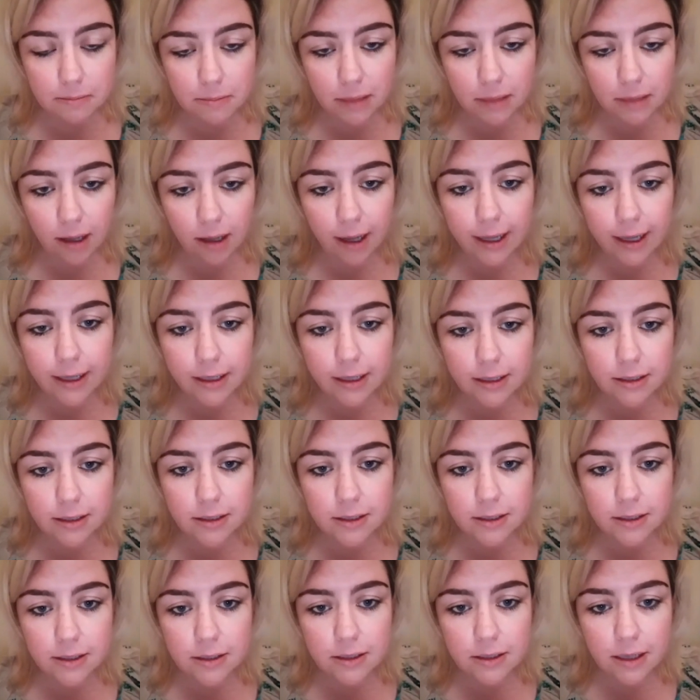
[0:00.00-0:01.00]

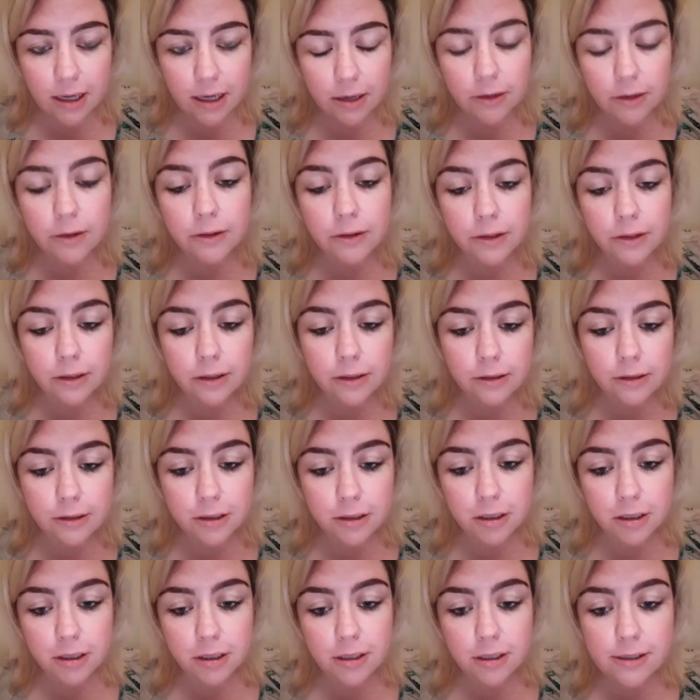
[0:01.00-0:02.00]
likened in other
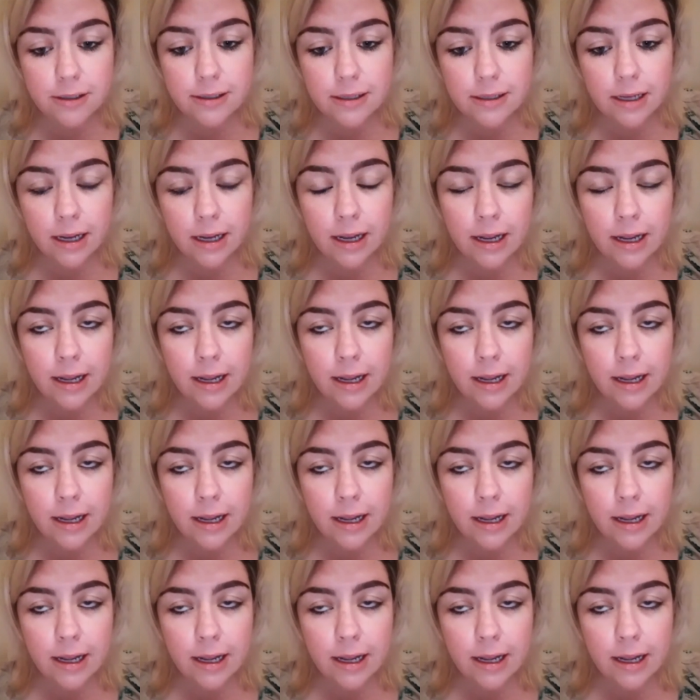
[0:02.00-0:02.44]
cultures.